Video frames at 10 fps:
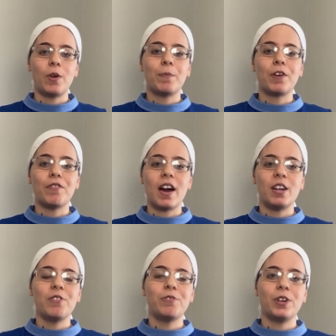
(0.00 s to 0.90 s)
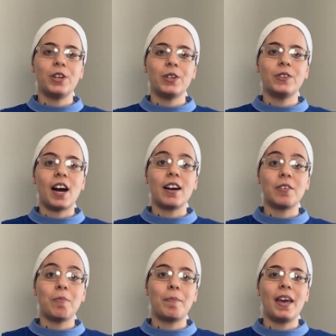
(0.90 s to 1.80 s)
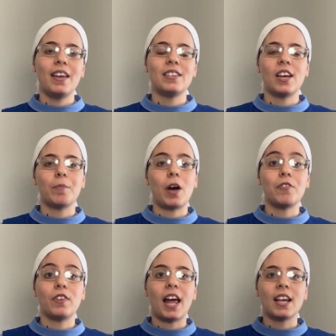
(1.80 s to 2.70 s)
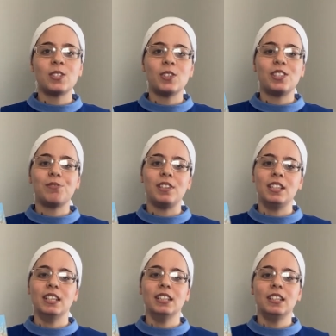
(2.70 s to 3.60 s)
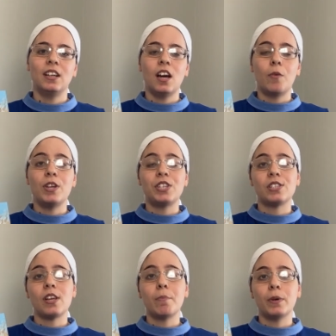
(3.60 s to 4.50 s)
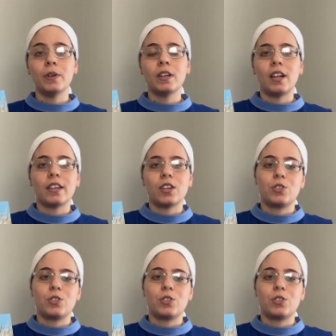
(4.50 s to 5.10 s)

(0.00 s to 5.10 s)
we provided for you a compendium of Lectio Divina, which is a book like a